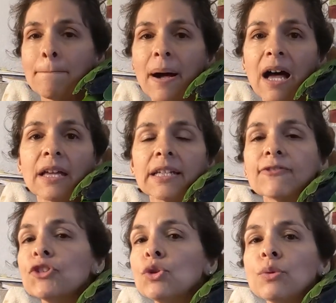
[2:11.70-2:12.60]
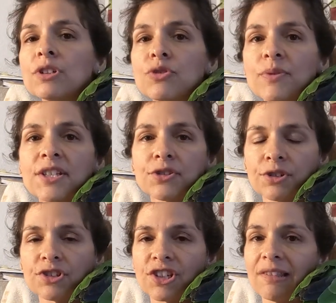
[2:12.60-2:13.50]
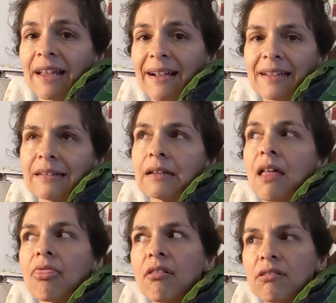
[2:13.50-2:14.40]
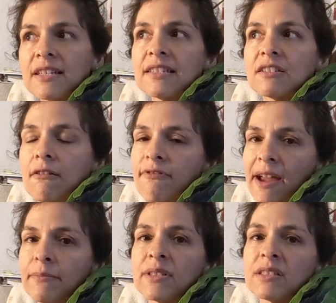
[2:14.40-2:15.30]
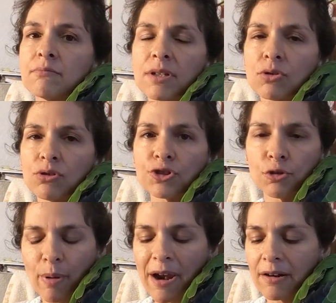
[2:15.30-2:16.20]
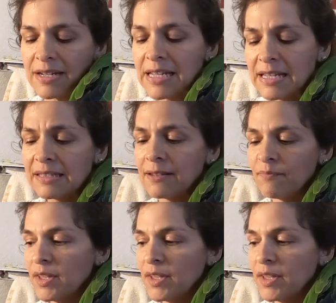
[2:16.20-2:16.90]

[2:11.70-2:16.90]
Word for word: But if you were to research, like I did, the list of vitamins and minerals your parrot needs,